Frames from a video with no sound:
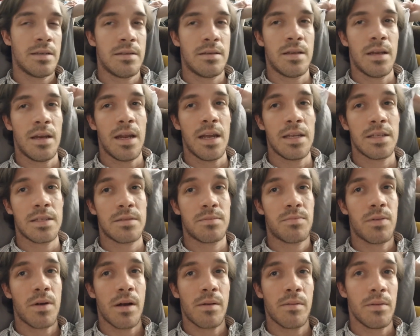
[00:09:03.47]
Today's
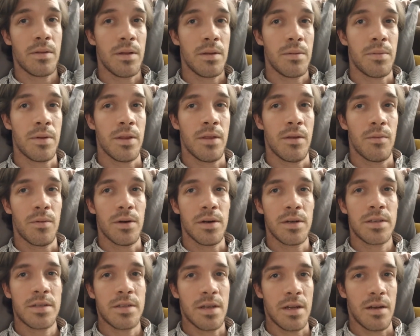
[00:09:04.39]
probably been the
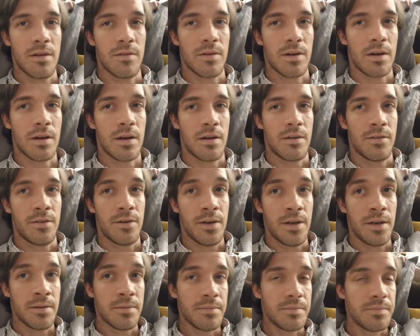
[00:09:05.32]
worst day of
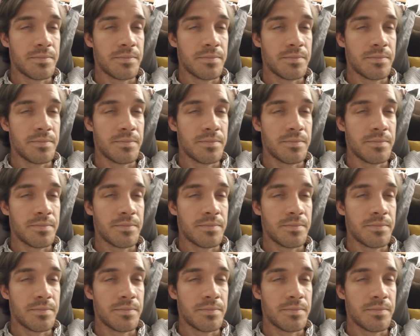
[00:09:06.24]
recovery.